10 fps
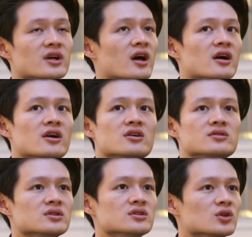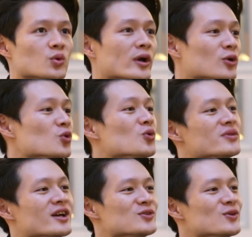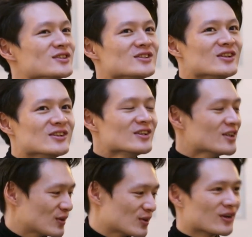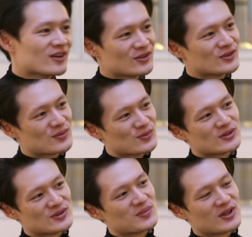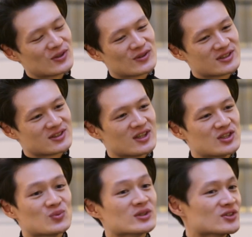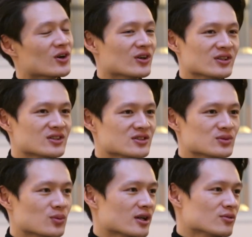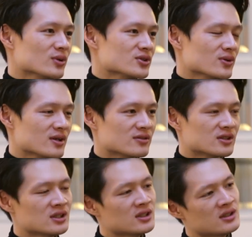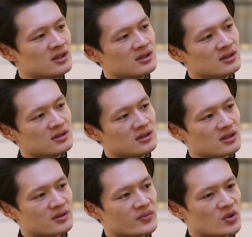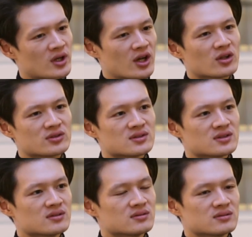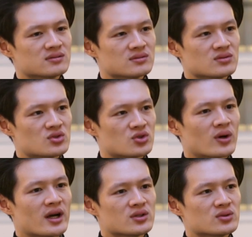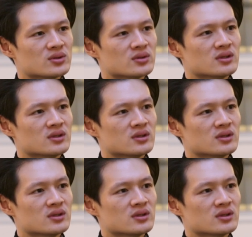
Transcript: air, the green room that you are sitting in, or with the piano on stage, with the audience, whatsoever. Yeah, you cannot try to